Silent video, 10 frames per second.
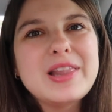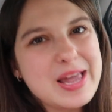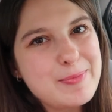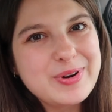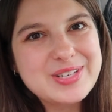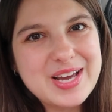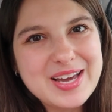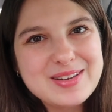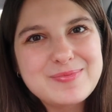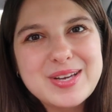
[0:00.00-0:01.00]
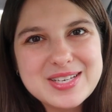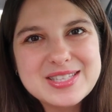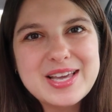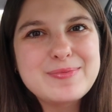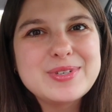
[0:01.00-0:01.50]
Labor Day because
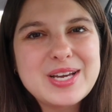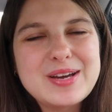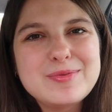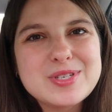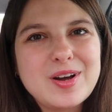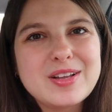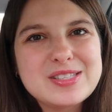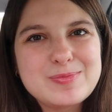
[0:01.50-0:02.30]
Labor Day was on